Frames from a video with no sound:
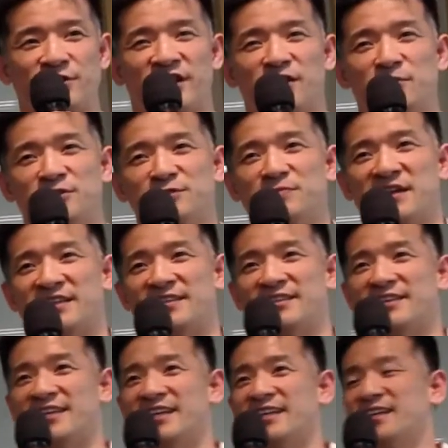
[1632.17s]
cables back in the
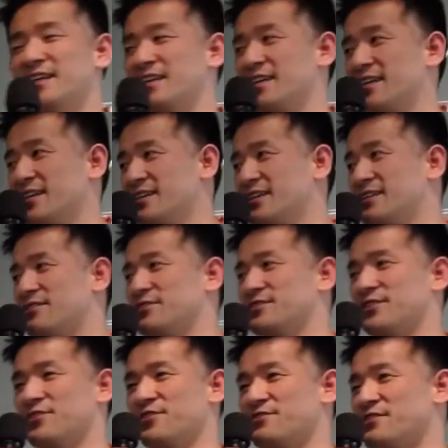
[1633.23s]
day, and there was a
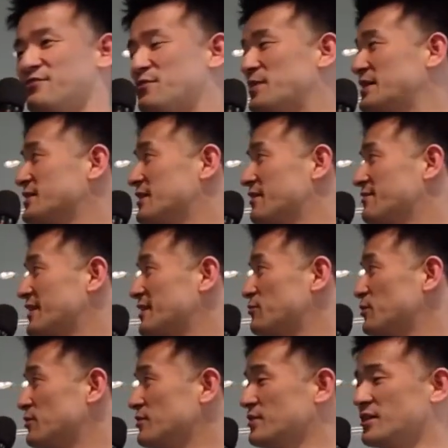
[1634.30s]
lot of information
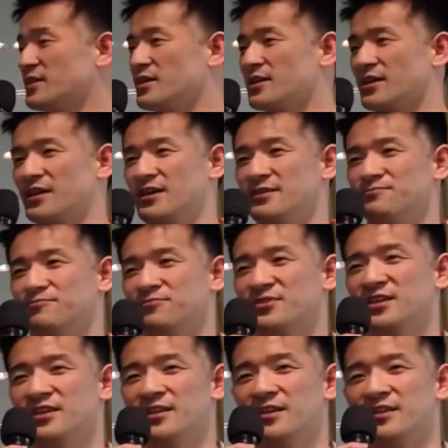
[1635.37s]
available.
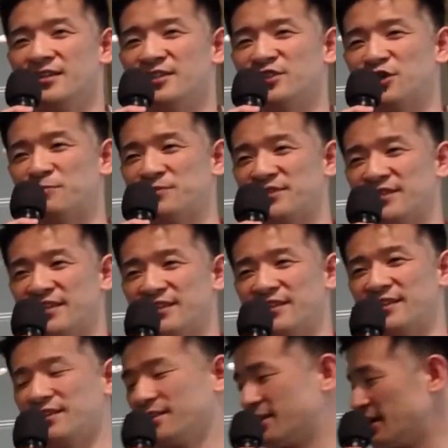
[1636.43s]
The shops
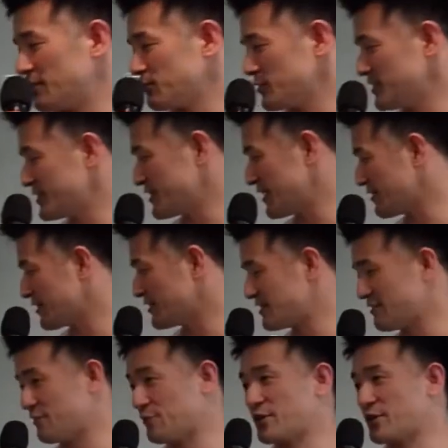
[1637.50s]
that were selling the serial